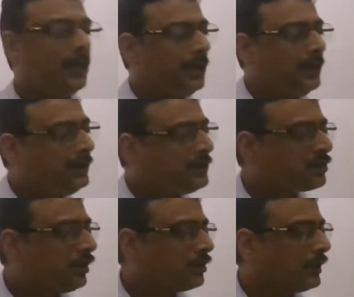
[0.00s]
In this
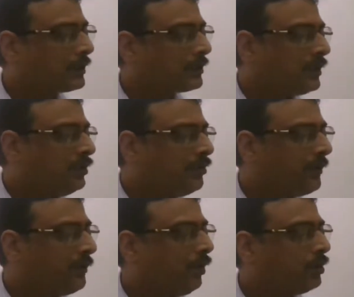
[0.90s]
context, we
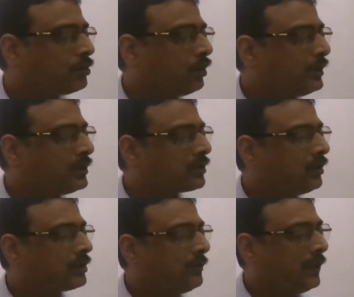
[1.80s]
have also
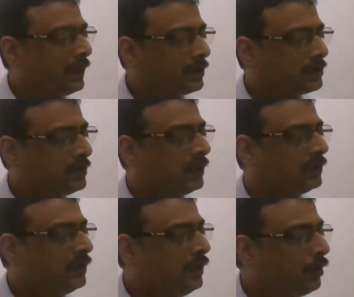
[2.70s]
discussed various
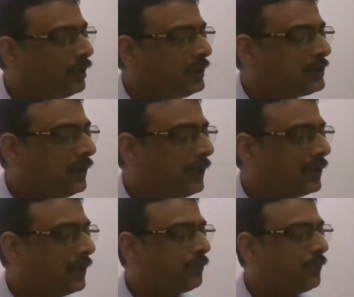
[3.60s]
theories
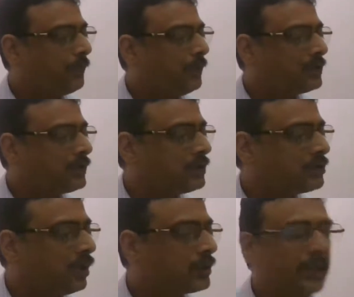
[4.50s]
relating to population,
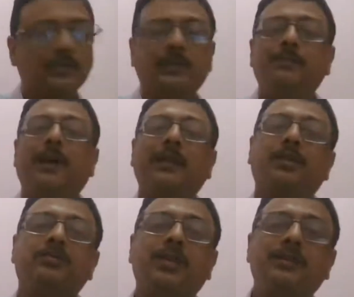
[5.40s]
such as the
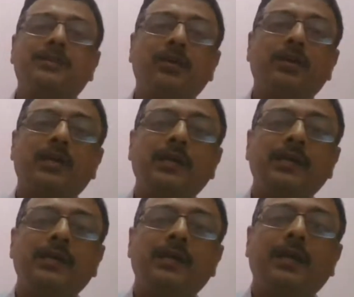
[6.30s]
Malthusian theory,
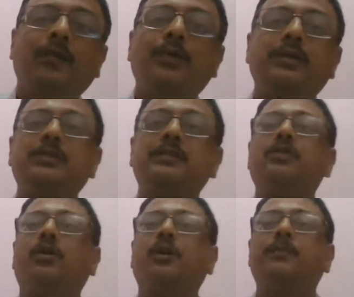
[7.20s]
which is
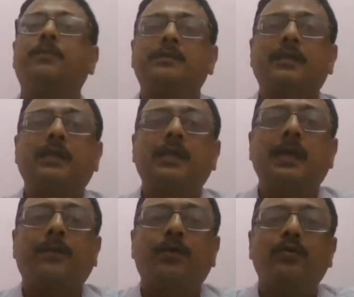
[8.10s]
talking basically
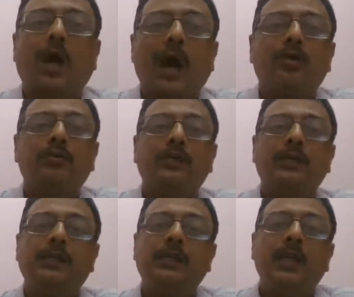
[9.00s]
about how
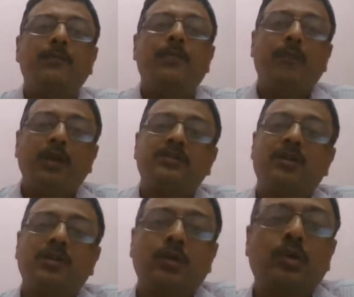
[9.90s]
the
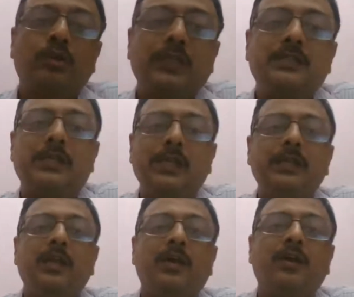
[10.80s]
population growth is
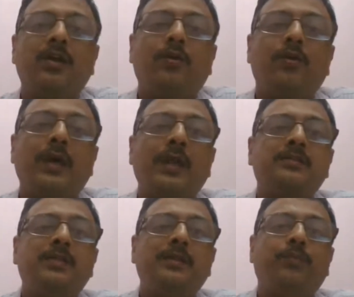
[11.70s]
linear,
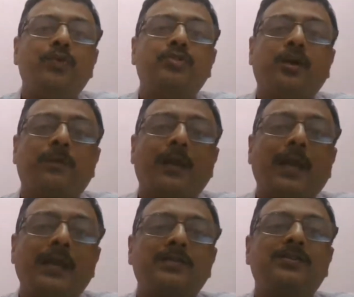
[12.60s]
whereas the food
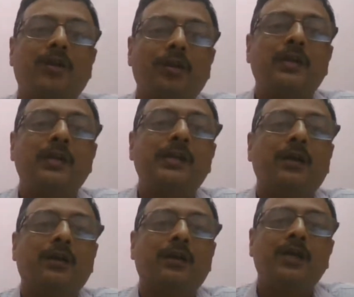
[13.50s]
supply is non-linear,